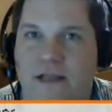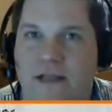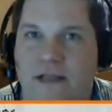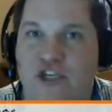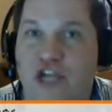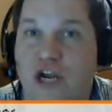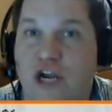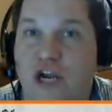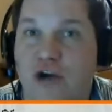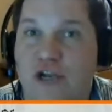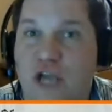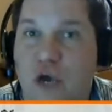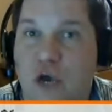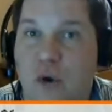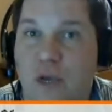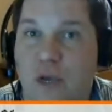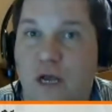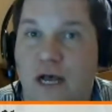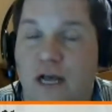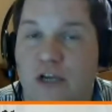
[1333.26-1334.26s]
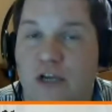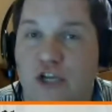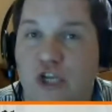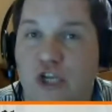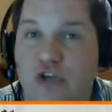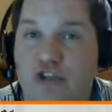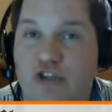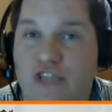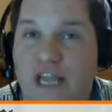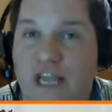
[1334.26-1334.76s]
chair yoga on
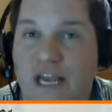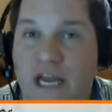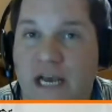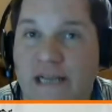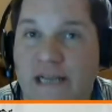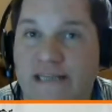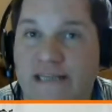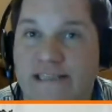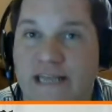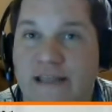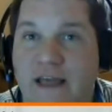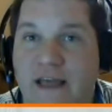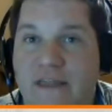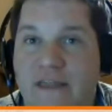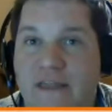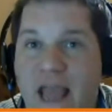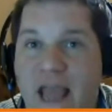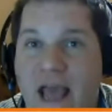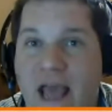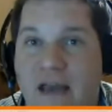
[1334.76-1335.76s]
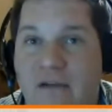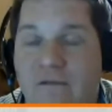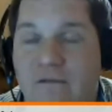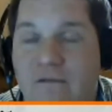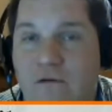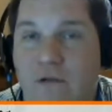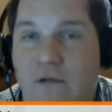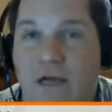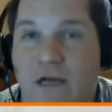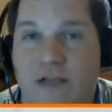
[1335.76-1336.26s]
Tuesday nights, and then they had a
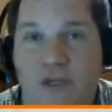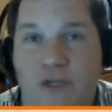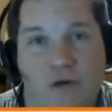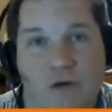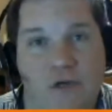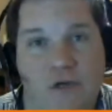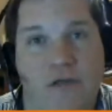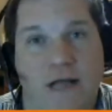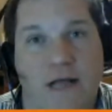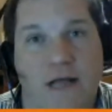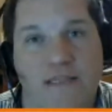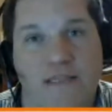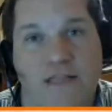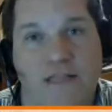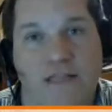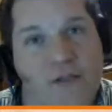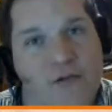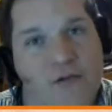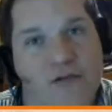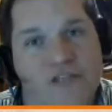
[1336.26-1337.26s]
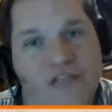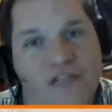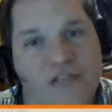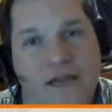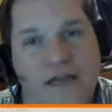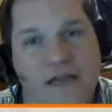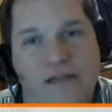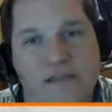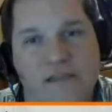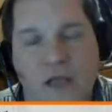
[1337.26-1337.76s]
full-on yoga class on Thursday
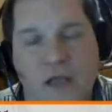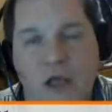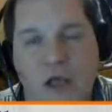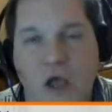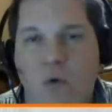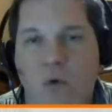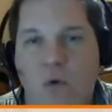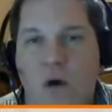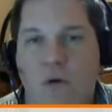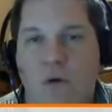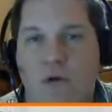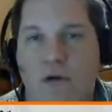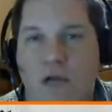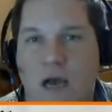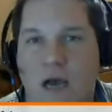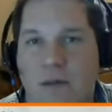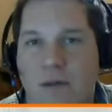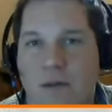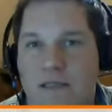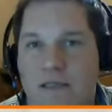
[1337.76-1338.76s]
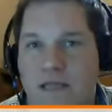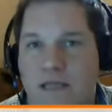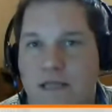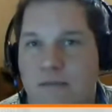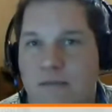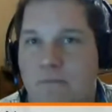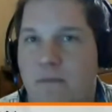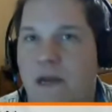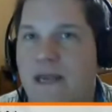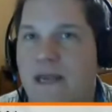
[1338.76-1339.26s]
nights. Well, it would come on like
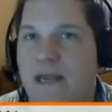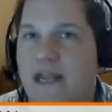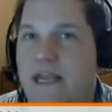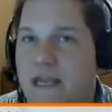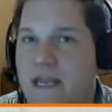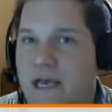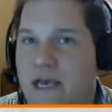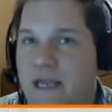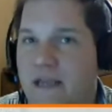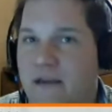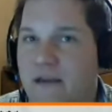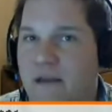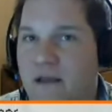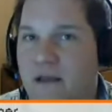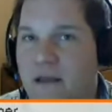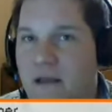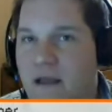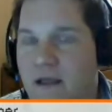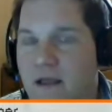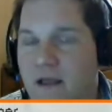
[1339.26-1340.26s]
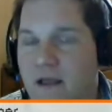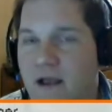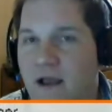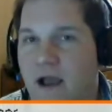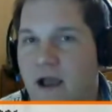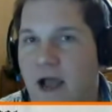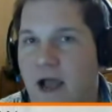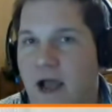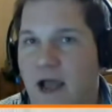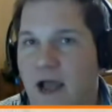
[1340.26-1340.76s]
Monday night.
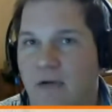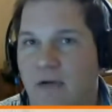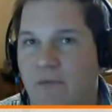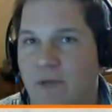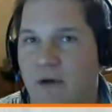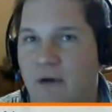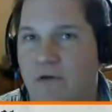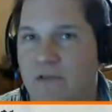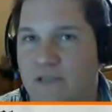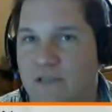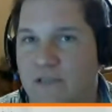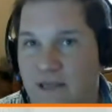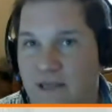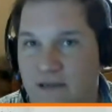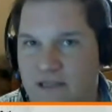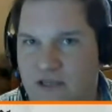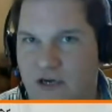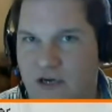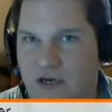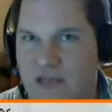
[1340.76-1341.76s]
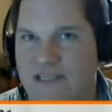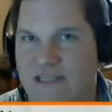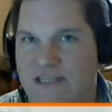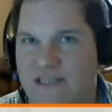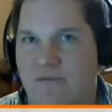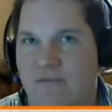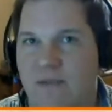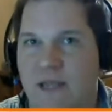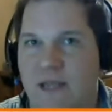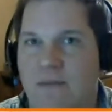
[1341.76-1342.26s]
I would post and start at
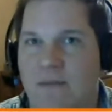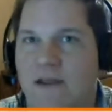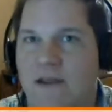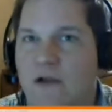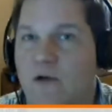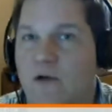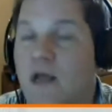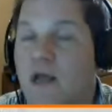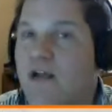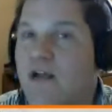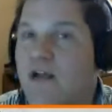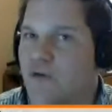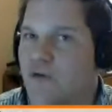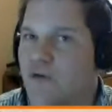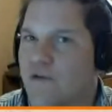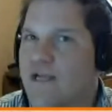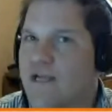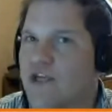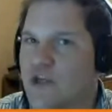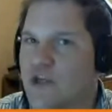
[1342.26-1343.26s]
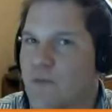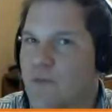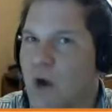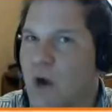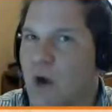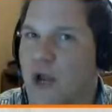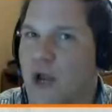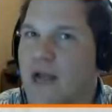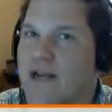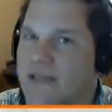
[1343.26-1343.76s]
7 p.m. I go, don't forget,
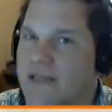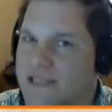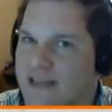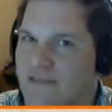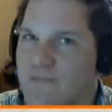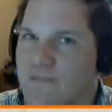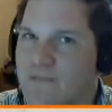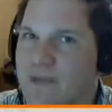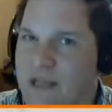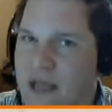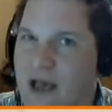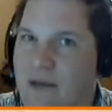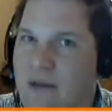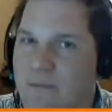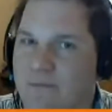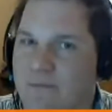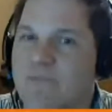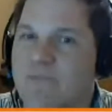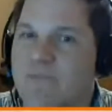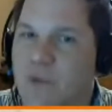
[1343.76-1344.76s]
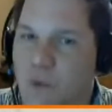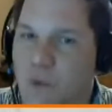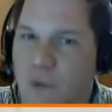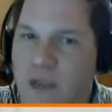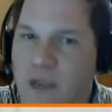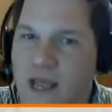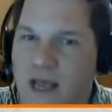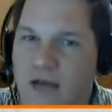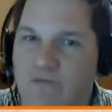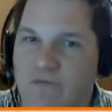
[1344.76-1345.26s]
tomorrow night at 7 p.m. we
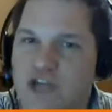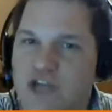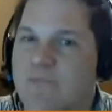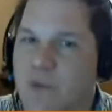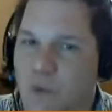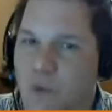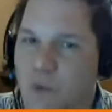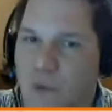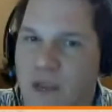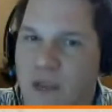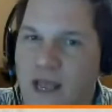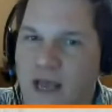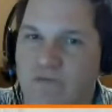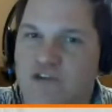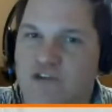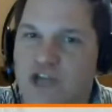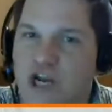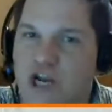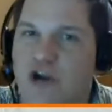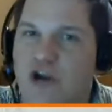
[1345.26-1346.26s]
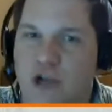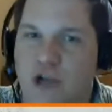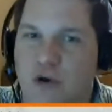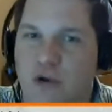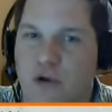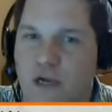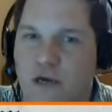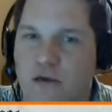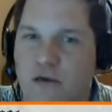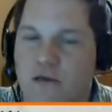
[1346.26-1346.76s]
have chair
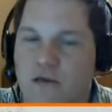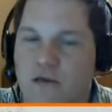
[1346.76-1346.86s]
yoga.